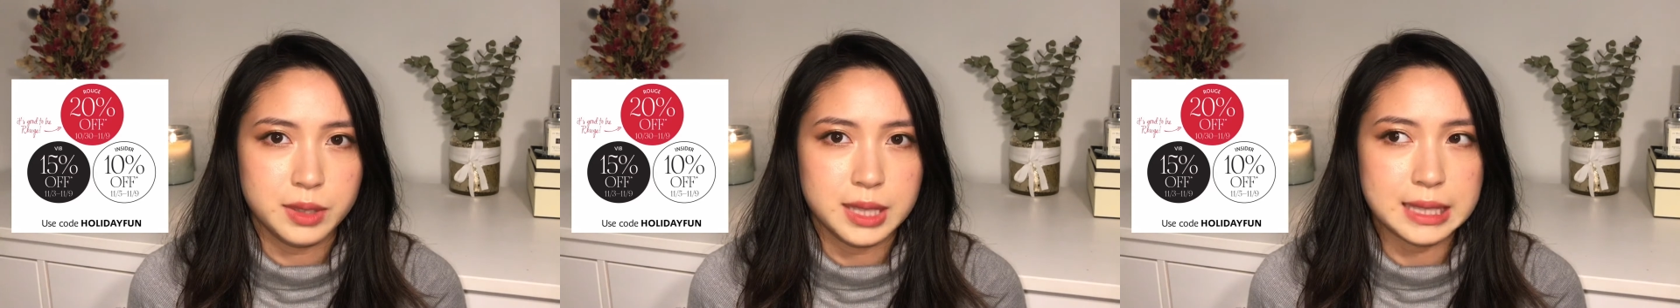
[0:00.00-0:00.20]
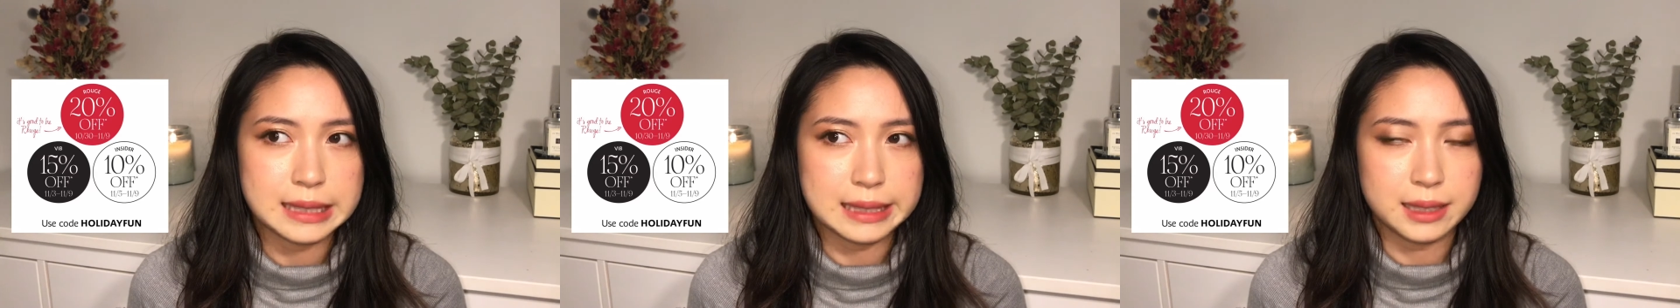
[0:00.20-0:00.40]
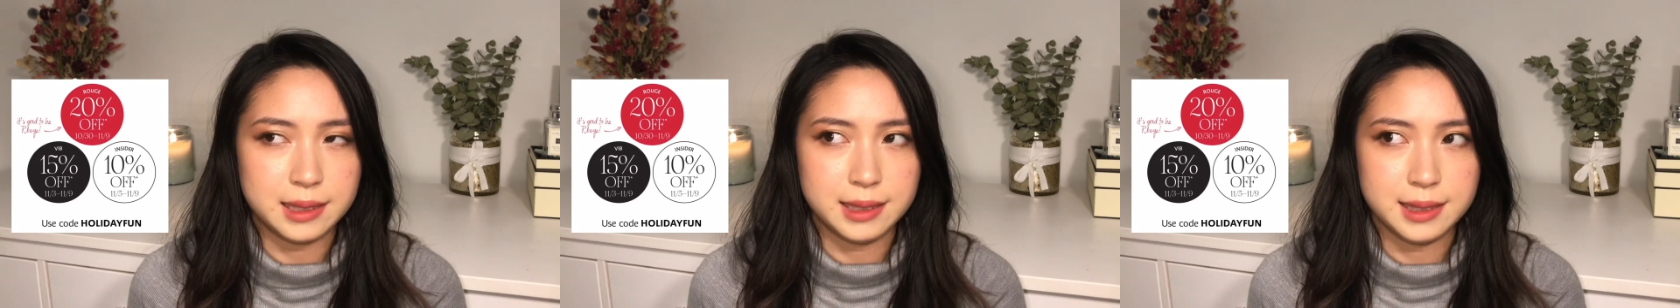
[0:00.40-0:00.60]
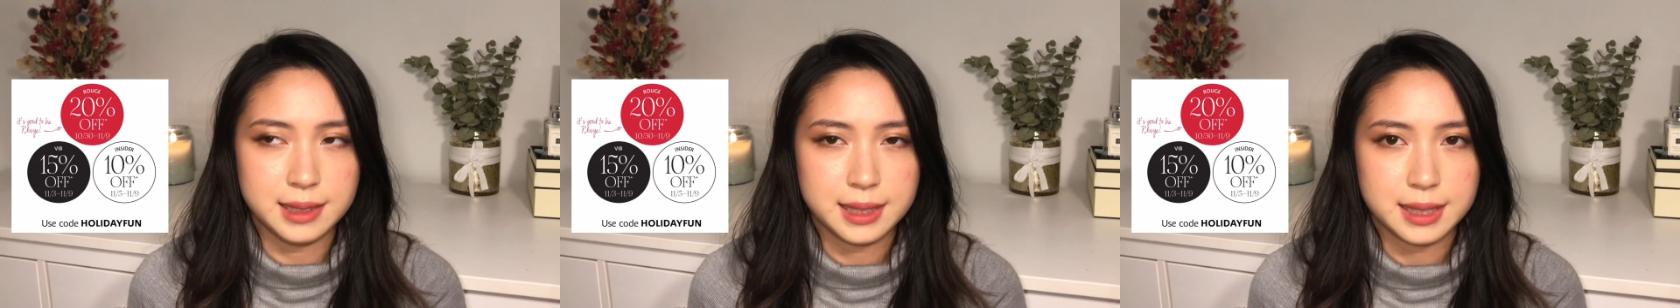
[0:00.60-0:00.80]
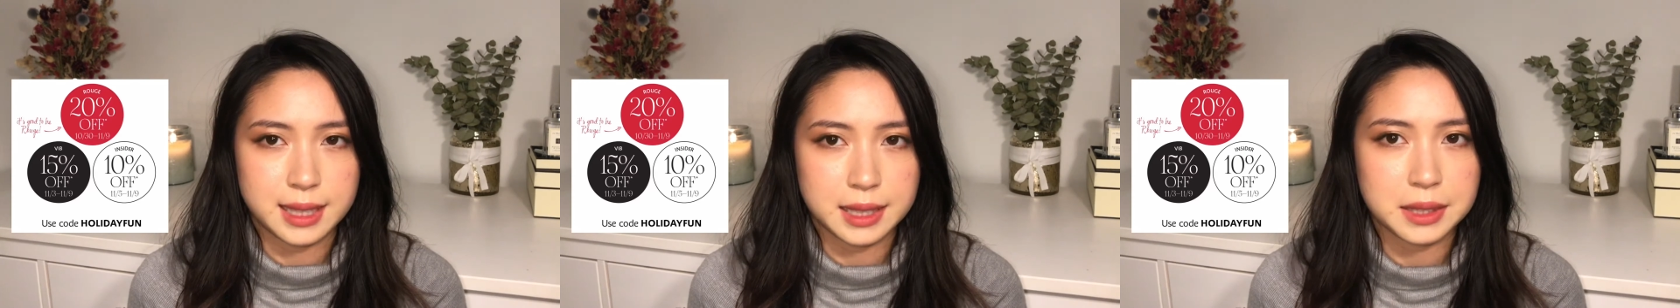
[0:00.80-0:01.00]
deal
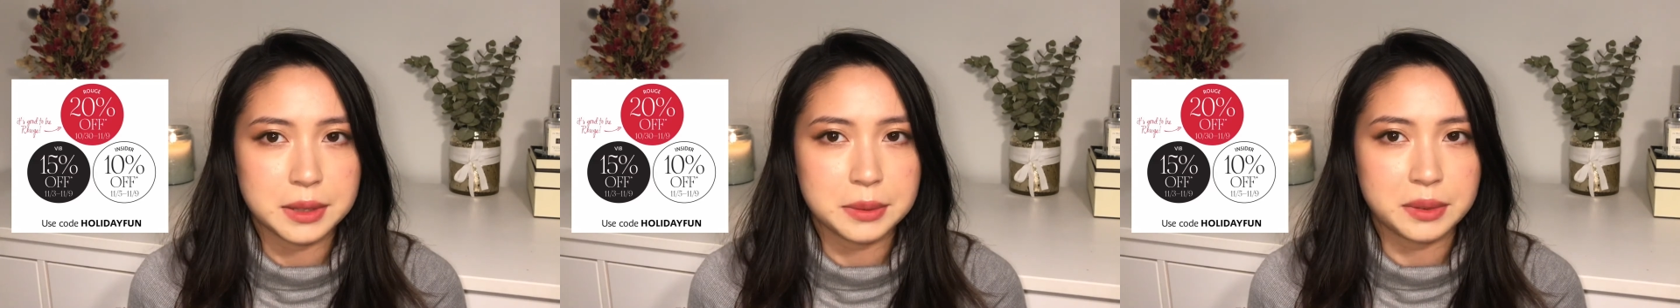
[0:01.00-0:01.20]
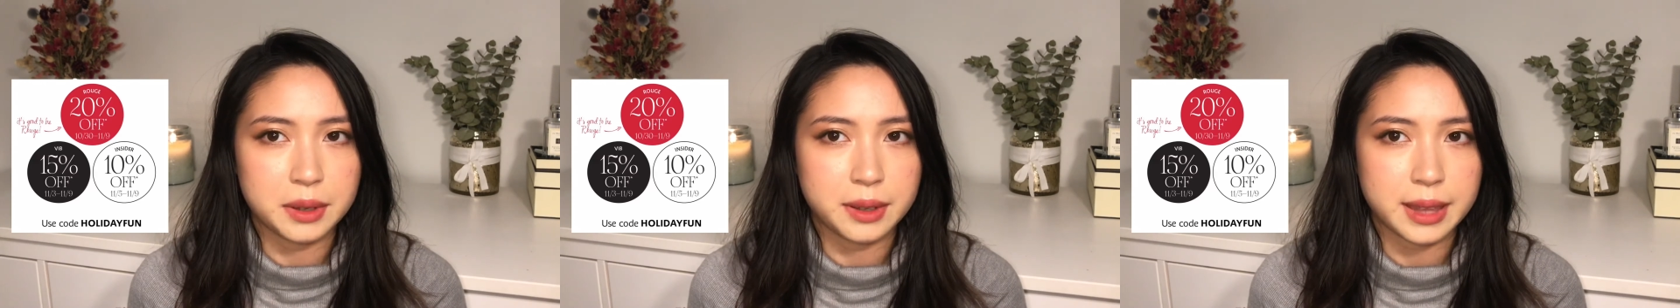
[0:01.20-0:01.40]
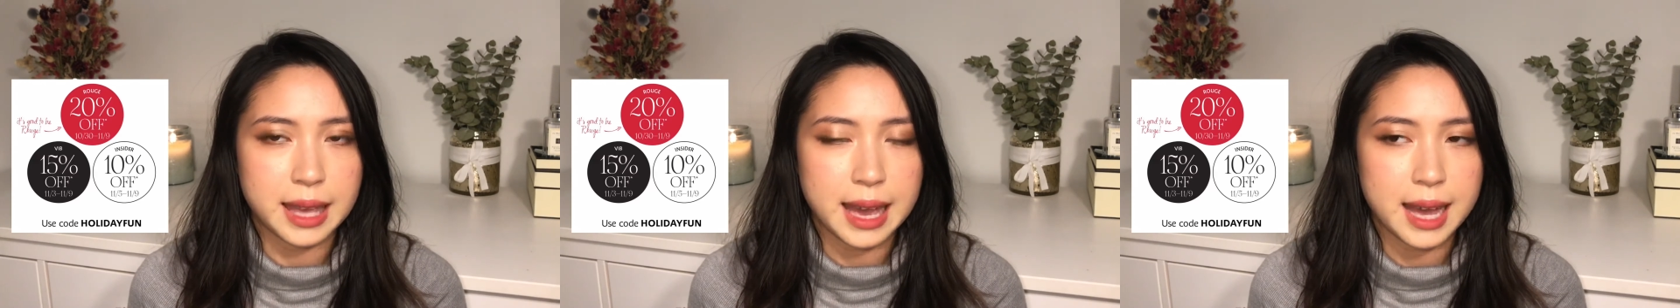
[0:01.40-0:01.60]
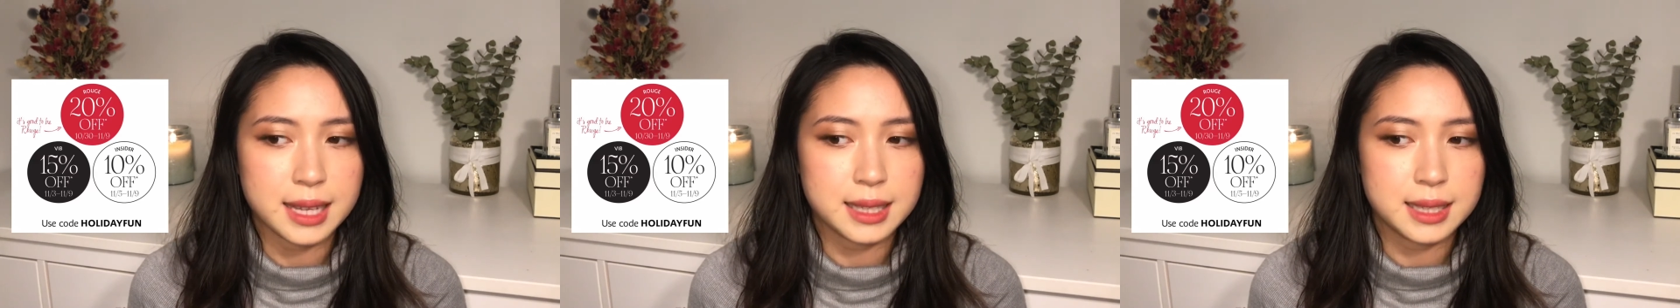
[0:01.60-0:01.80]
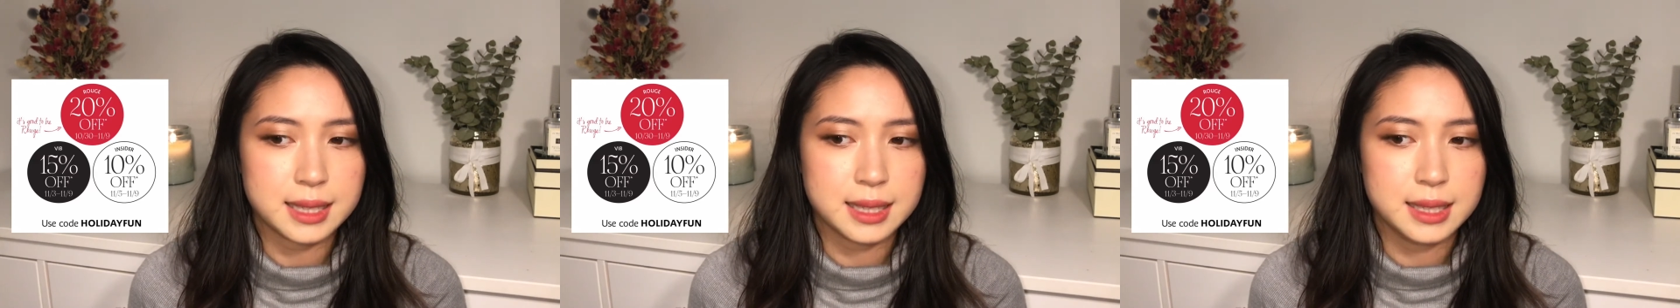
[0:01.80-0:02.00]
that you will
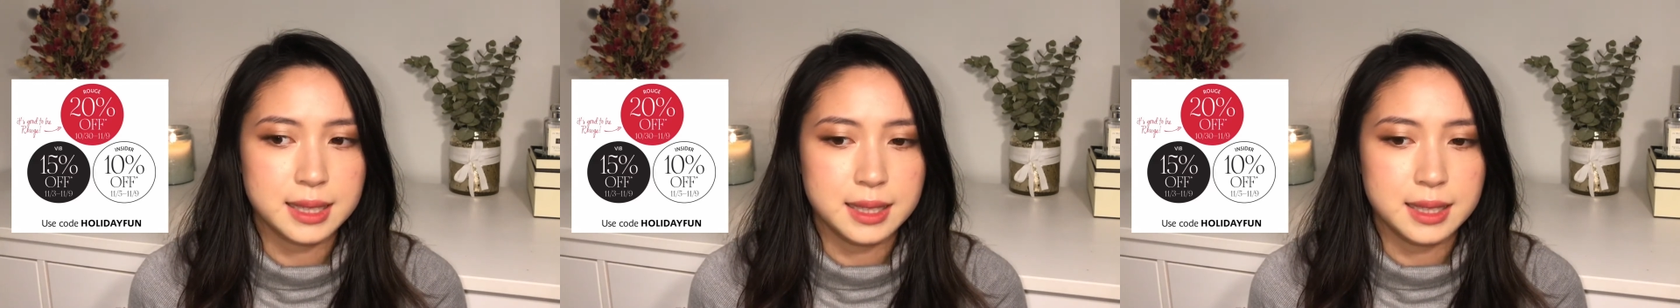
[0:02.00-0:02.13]
get.